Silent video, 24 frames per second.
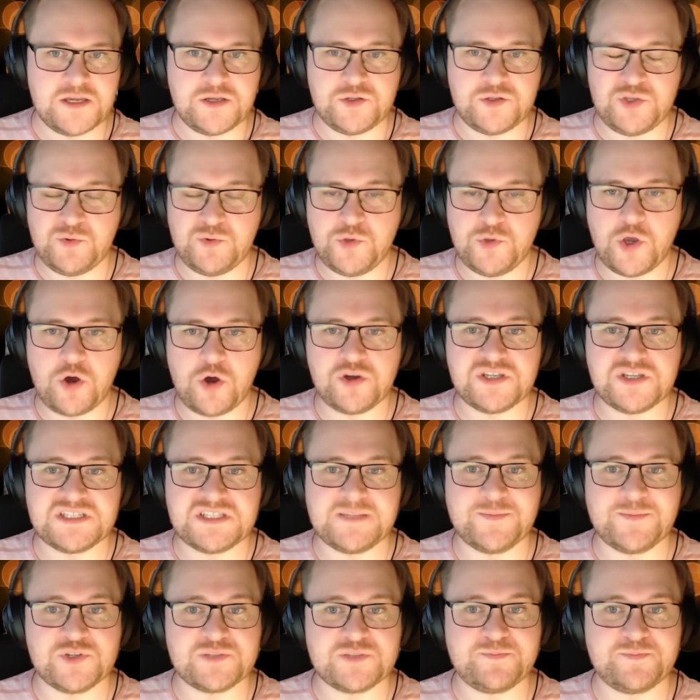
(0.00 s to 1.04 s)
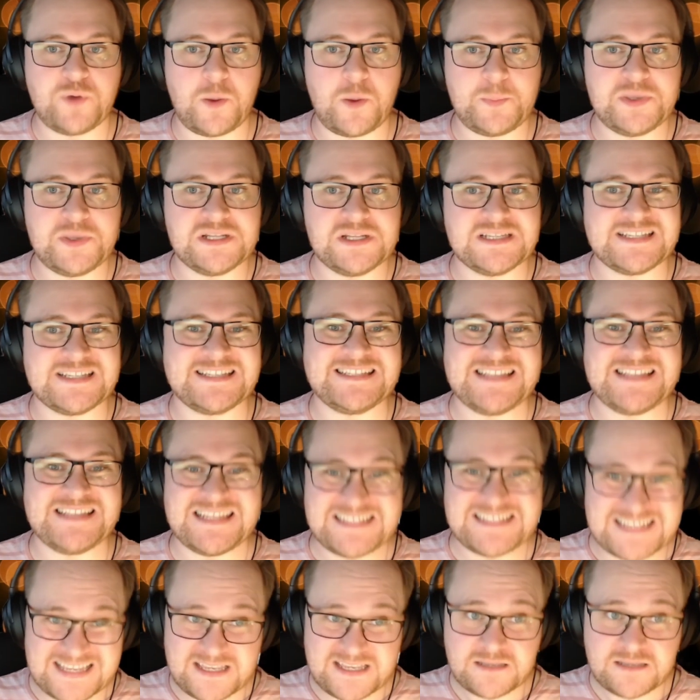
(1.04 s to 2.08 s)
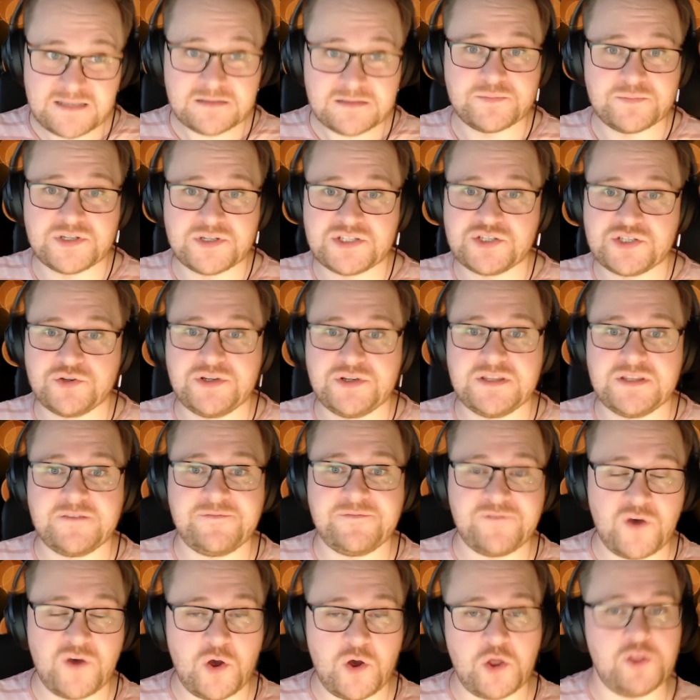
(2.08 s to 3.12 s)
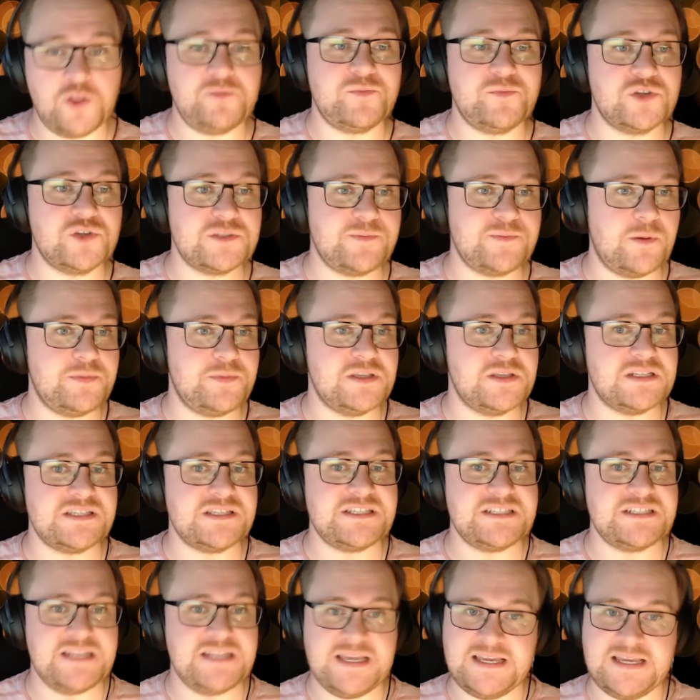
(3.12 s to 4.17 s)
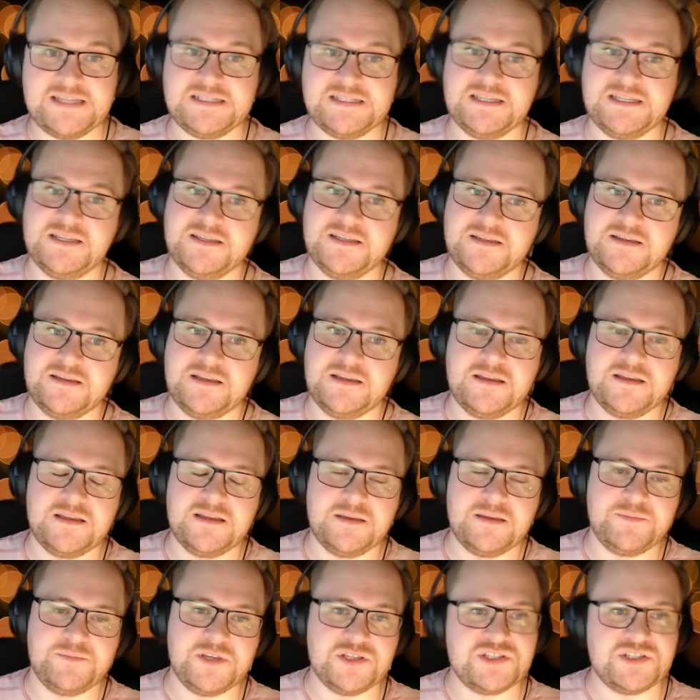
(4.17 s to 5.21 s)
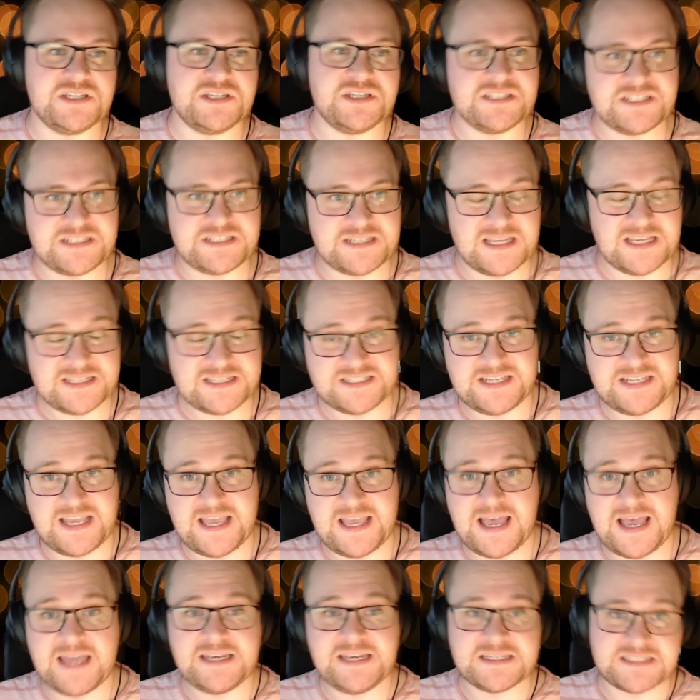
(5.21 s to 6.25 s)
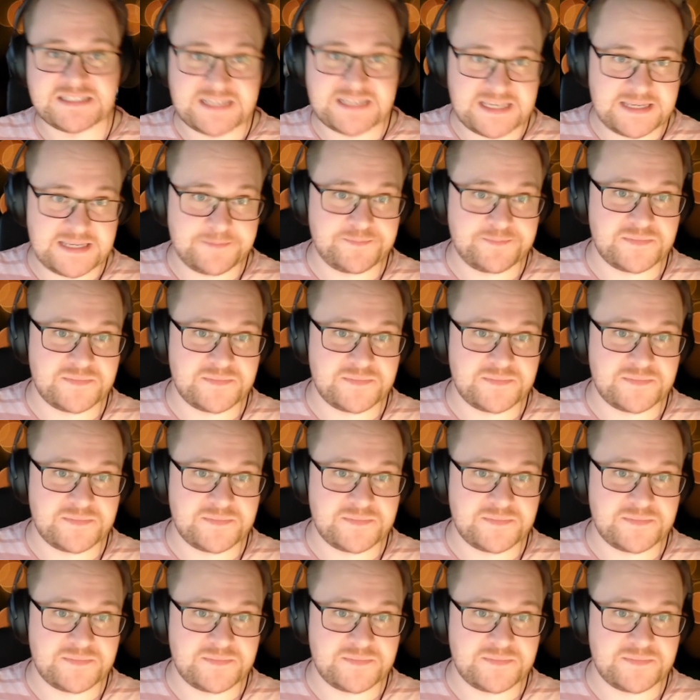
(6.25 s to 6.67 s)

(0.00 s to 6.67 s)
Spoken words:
New York is the most populous city, but it's only the 4th most populous state because it's a state and a city.